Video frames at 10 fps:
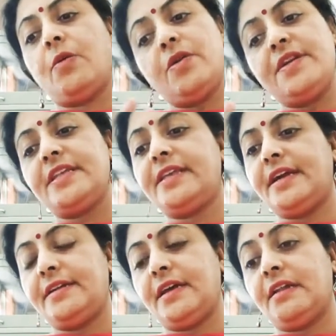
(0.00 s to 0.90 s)
Already they
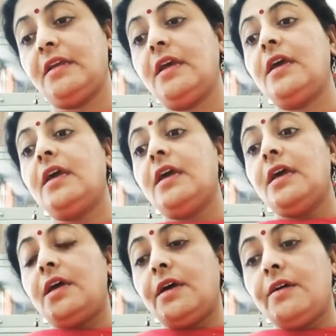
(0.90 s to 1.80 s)
are done.
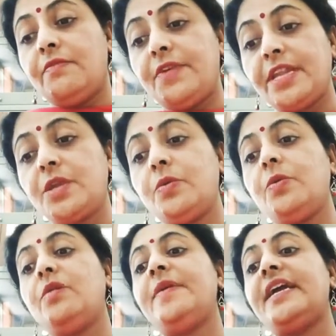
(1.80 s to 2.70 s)
When you
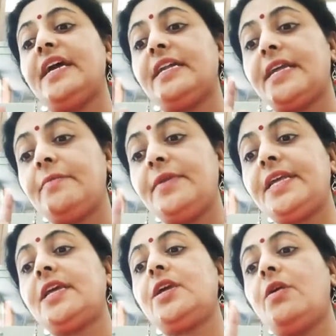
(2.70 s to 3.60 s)
will be
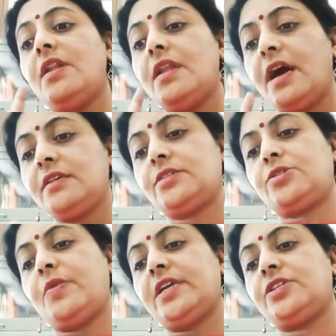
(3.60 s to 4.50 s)
attempting your
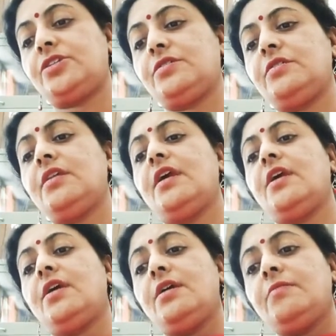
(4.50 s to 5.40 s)
last question,
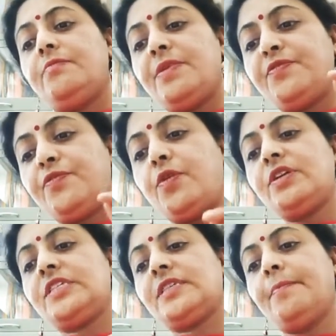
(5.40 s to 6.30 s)

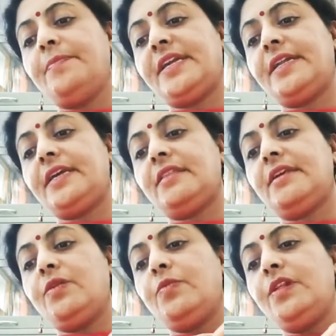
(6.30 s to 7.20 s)
before submitting,
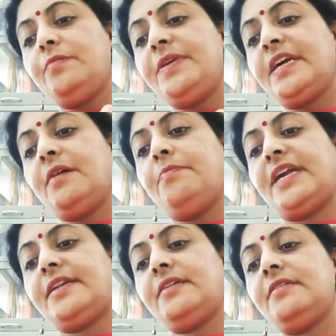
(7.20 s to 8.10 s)
there will be a
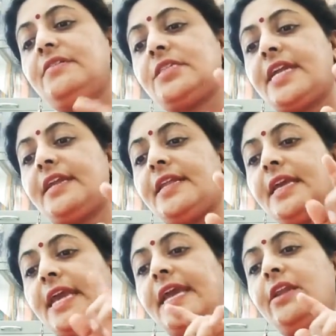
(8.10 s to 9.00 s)
button
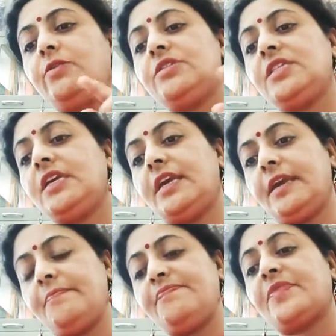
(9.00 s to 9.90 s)
stating
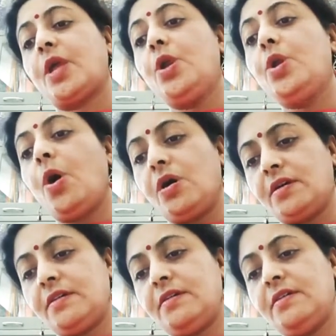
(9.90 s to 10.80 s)
LOCK,
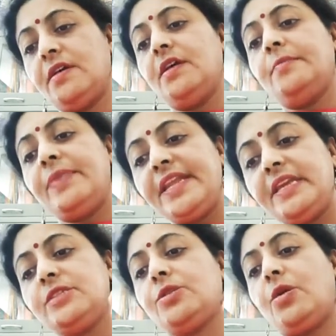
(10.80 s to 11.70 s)
lock.
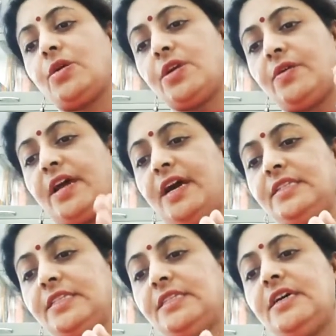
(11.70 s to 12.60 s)
Please lock your
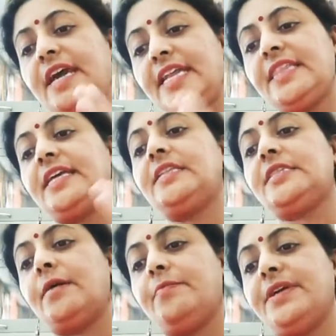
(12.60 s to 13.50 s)
answer and then
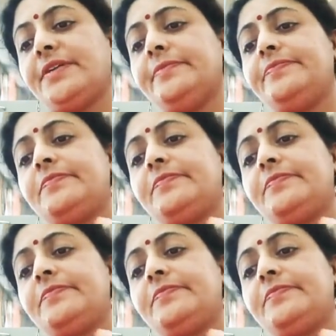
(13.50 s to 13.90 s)
submit.